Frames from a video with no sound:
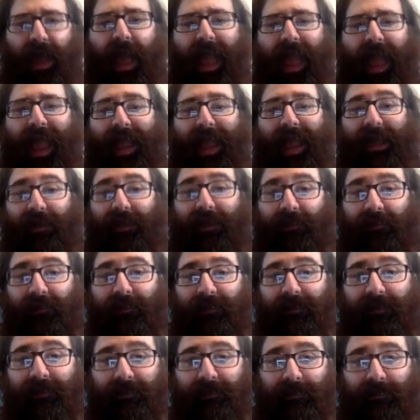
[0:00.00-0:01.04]
And
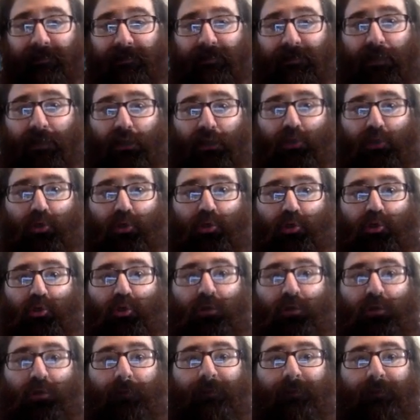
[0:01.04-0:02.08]
this
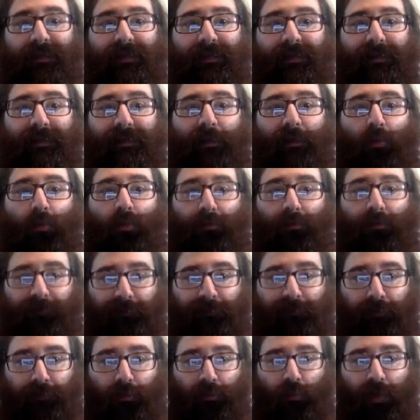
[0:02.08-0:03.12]
should be equal
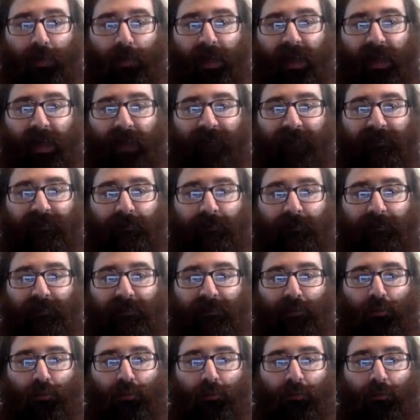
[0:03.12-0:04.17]
to f sub
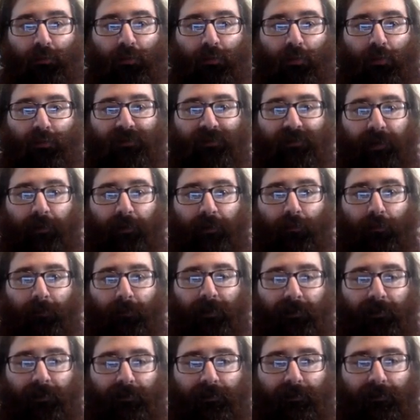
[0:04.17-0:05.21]
0 cosine
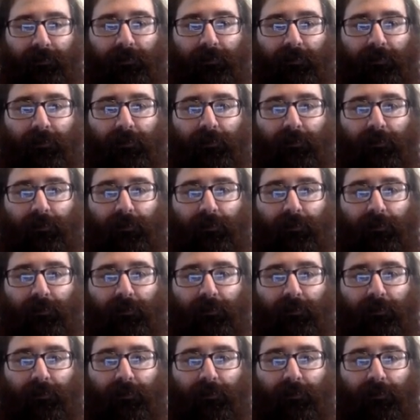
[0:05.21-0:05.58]
omega t.